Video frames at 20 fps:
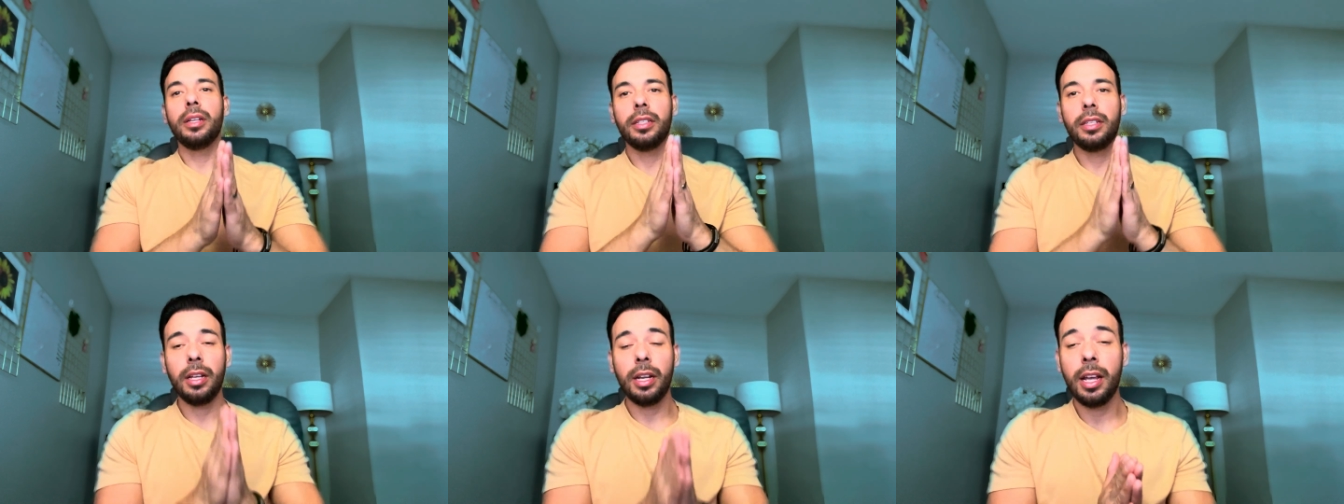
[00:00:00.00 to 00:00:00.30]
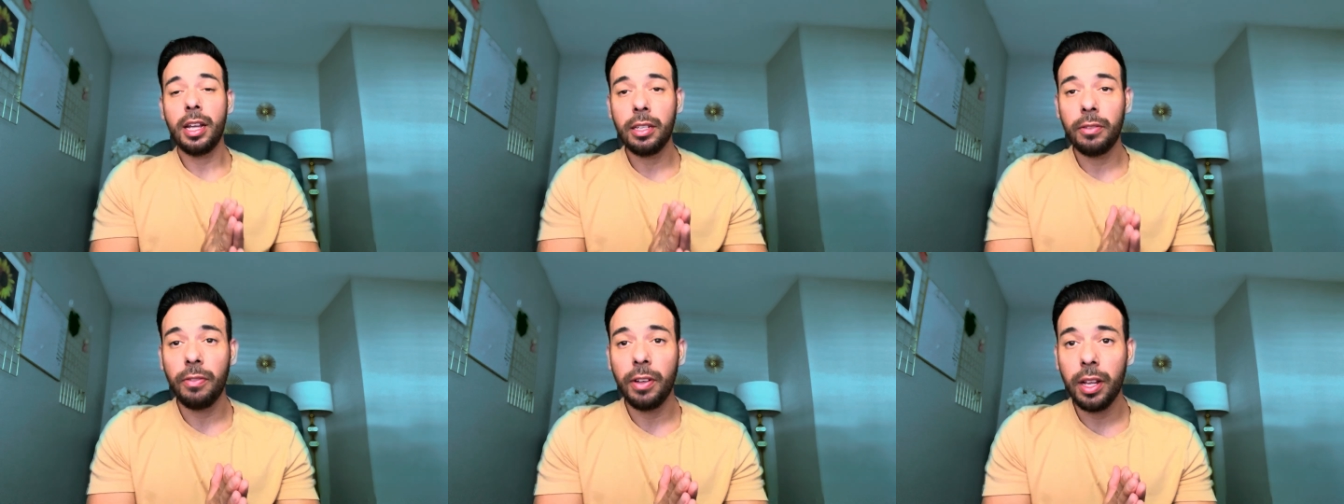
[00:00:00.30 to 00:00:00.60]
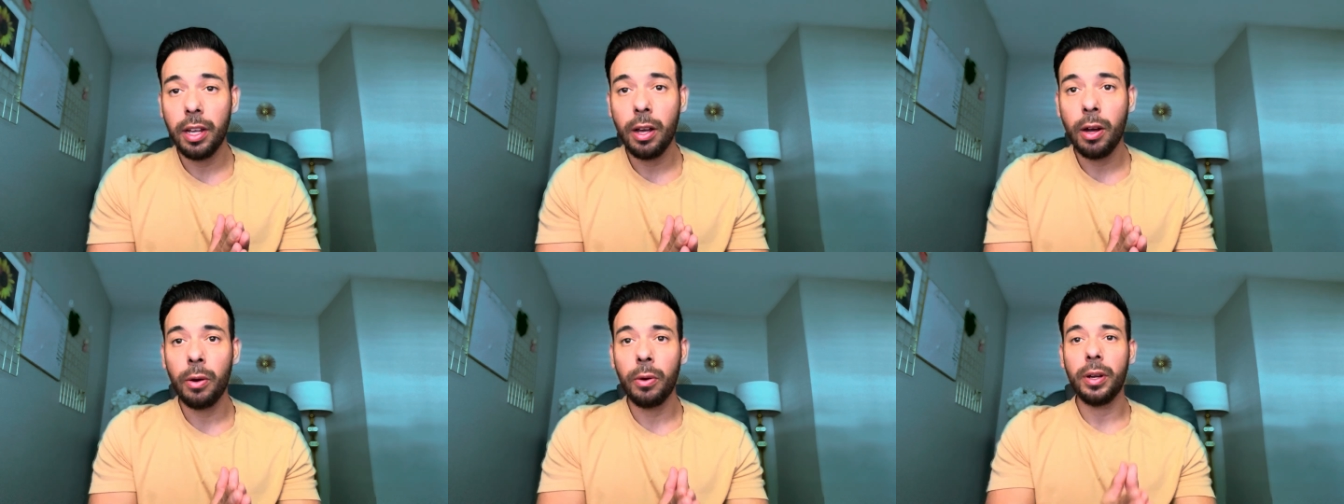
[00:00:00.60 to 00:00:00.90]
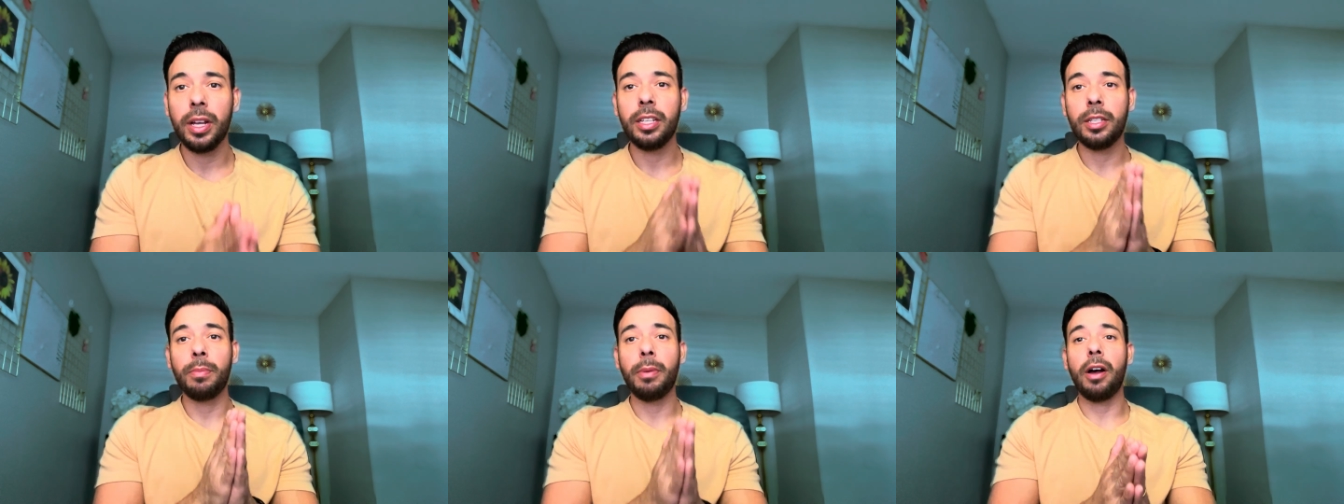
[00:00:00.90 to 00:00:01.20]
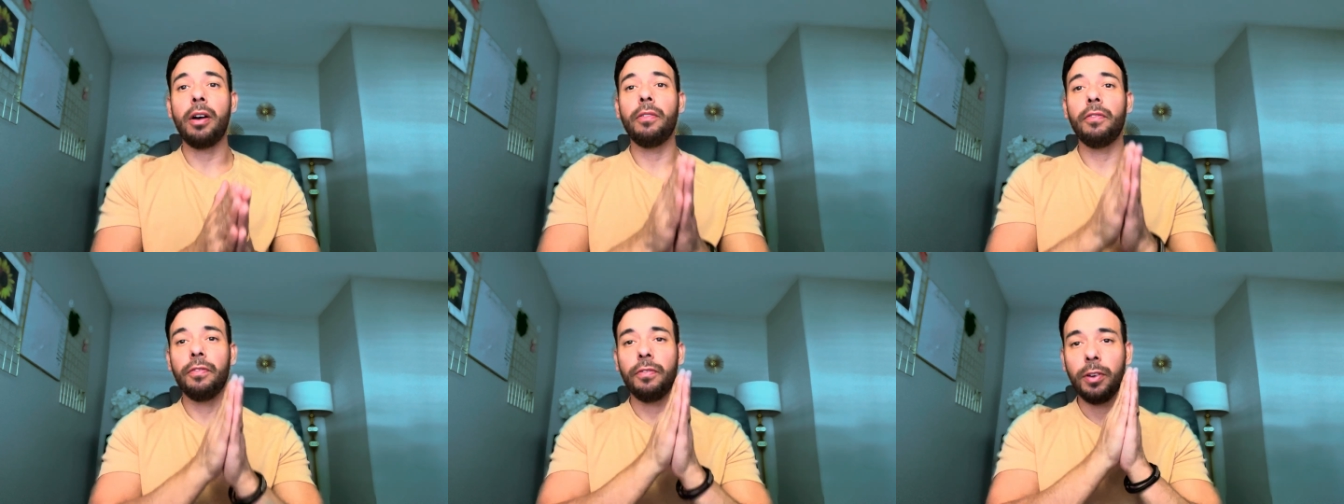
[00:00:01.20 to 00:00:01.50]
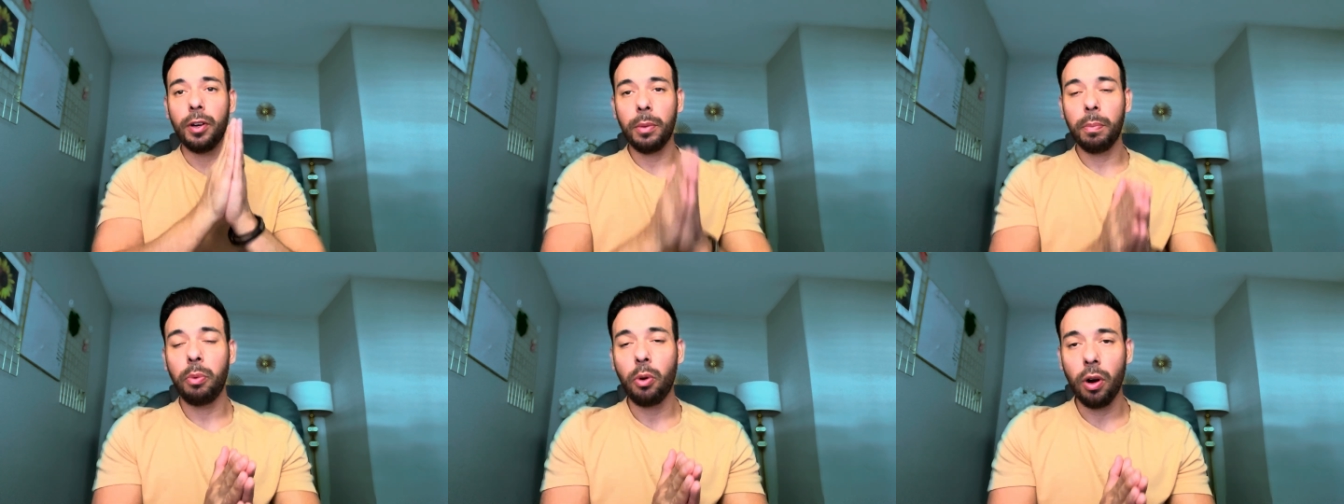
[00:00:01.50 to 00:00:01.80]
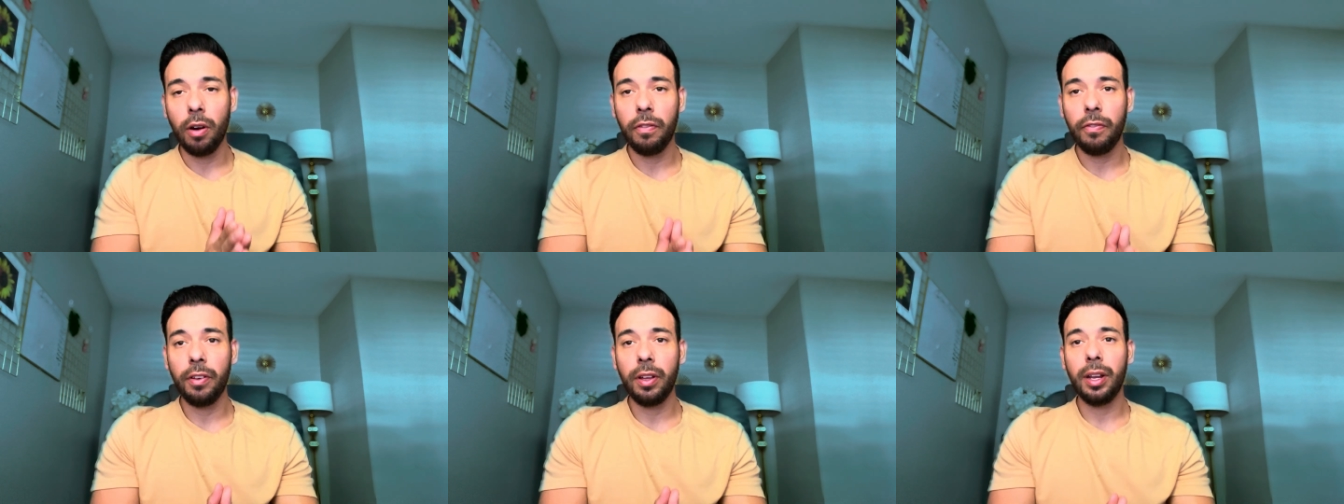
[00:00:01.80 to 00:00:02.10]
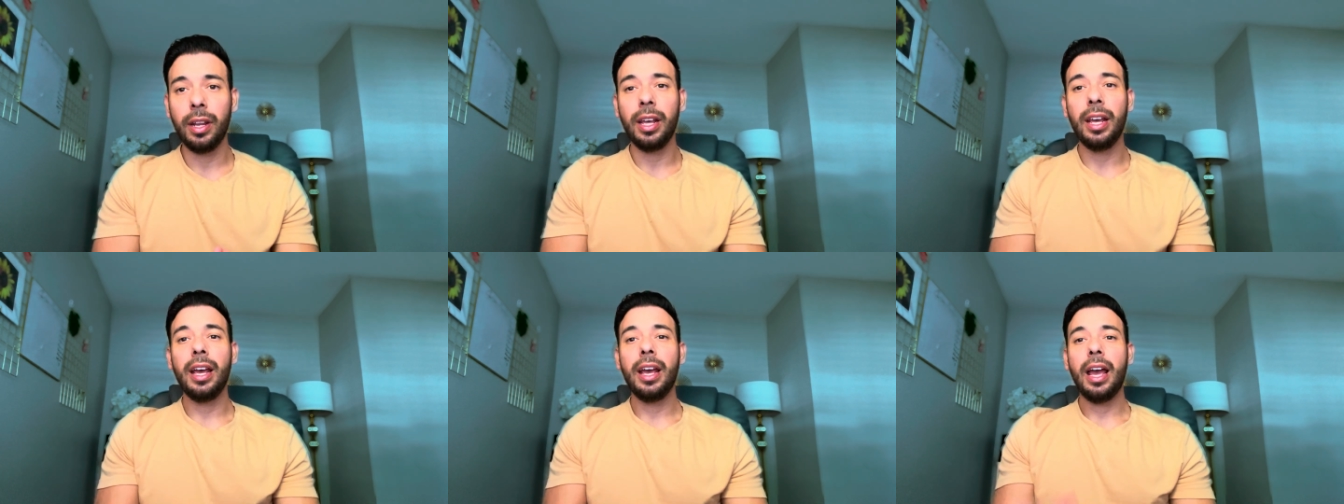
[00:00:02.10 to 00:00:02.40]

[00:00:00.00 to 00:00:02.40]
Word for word: Today's video is about verteporfin